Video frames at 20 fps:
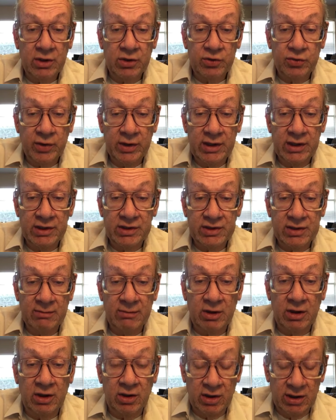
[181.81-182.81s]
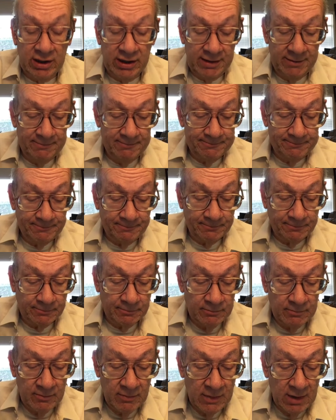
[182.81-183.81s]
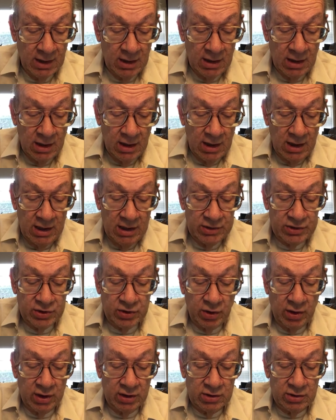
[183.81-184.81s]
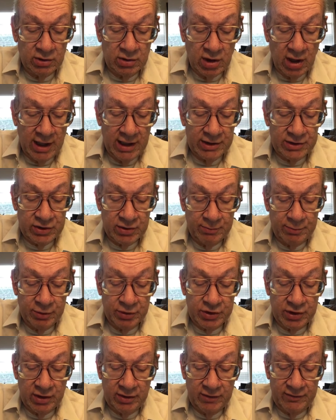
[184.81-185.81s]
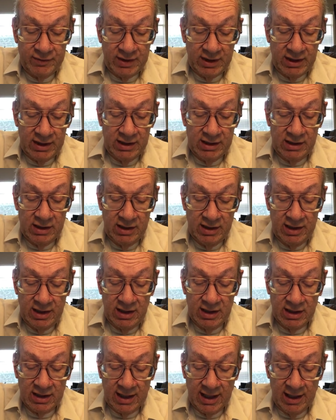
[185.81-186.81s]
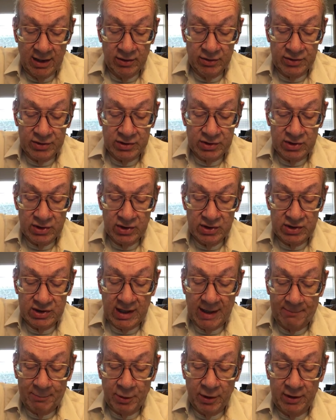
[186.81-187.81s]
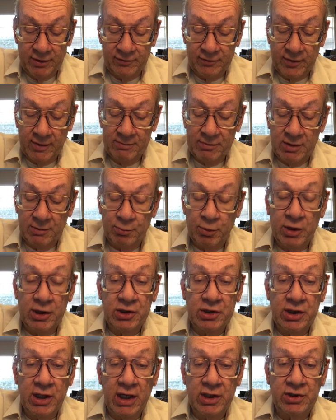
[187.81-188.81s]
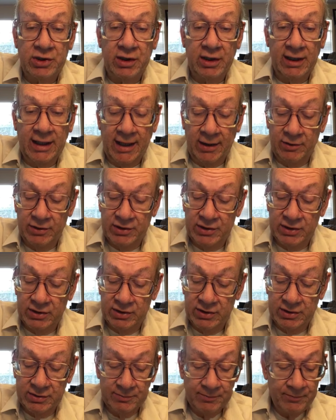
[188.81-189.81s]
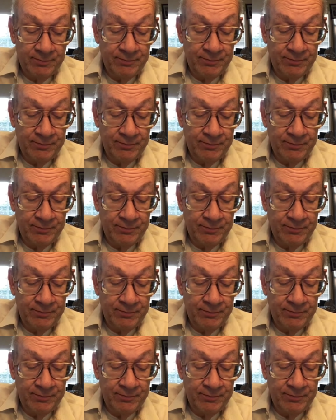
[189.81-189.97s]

are treated similarly. Historical costs are preserved in the accounts separate from depreciation allowances